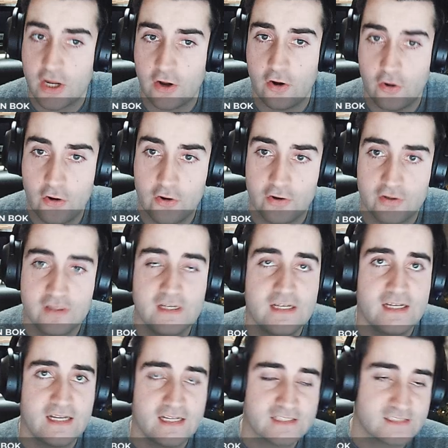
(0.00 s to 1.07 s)
hurt.
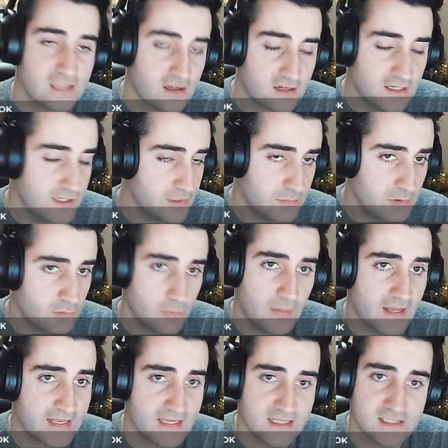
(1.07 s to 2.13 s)
It's not clear to me what
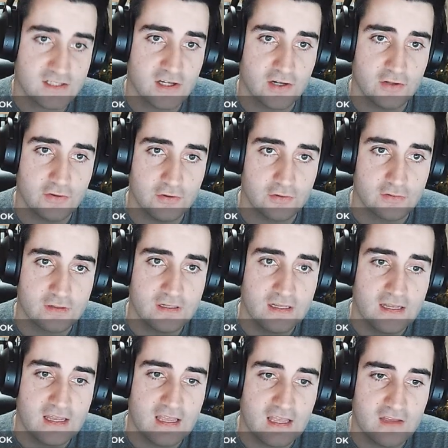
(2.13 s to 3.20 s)
black is gonna do.
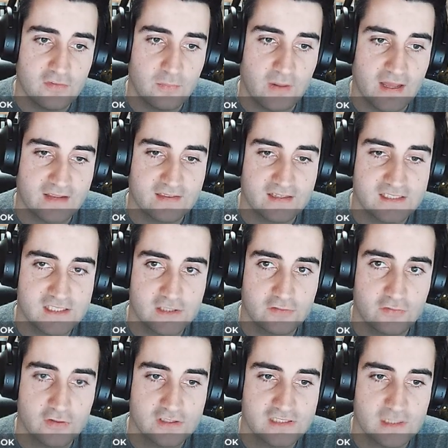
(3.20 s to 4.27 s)
If black takes here,
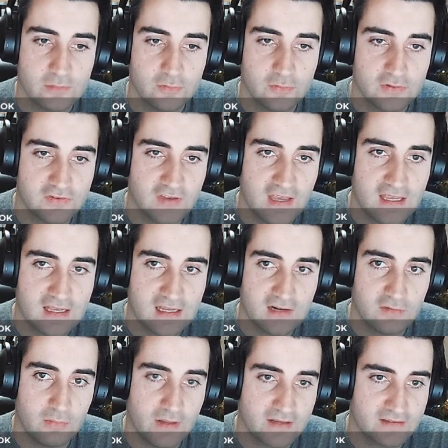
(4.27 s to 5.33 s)
for example, we take, and
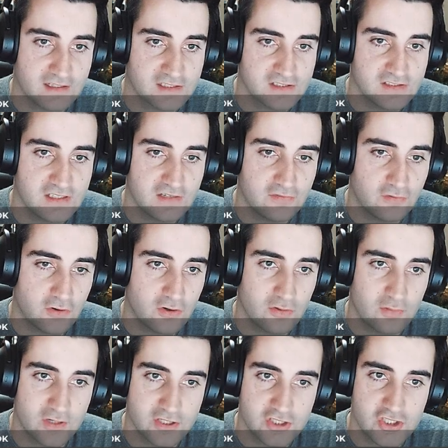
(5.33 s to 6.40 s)
if black takes on d4,
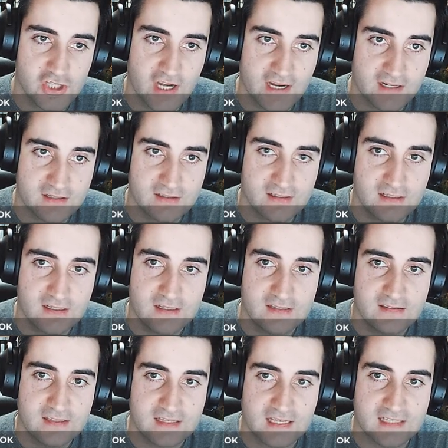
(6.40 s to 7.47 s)
we'll check.
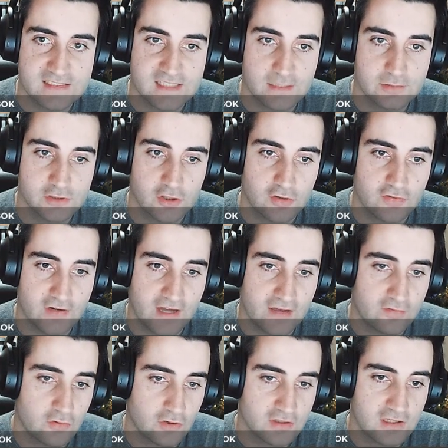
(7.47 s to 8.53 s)
The king steps over, and I
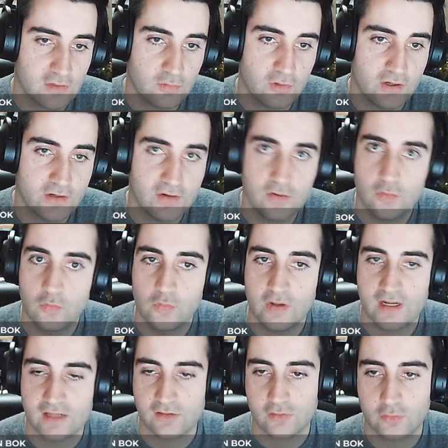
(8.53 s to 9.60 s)
have rook d1,
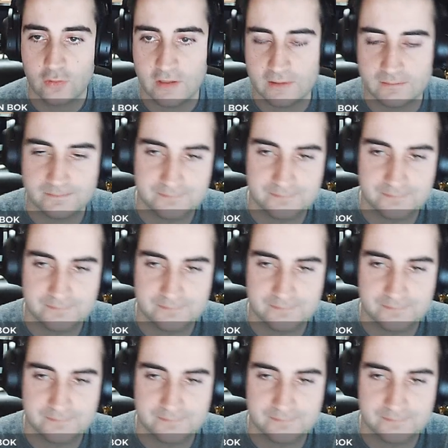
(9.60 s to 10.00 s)
winning the queen.